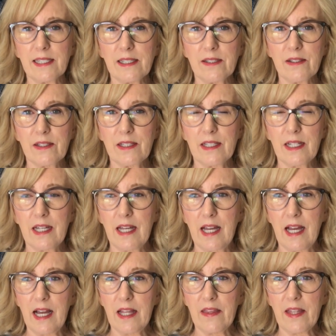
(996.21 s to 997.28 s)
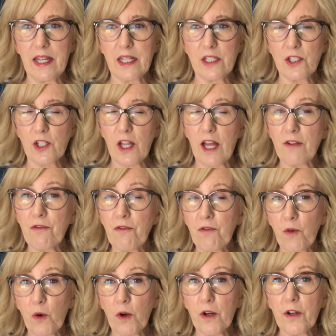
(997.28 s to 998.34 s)
And then July
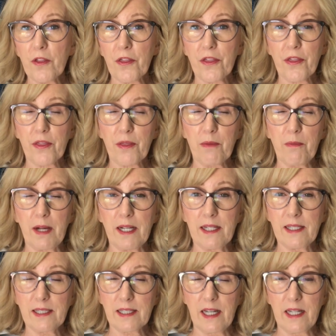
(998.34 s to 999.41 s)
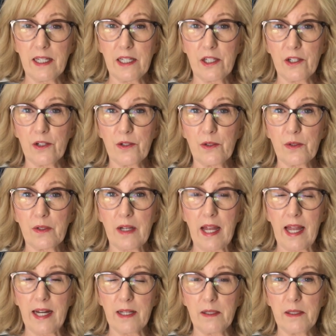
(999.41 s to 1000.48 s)
4th, my son here
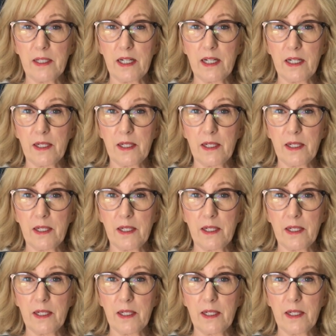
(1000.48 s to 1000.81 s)
had a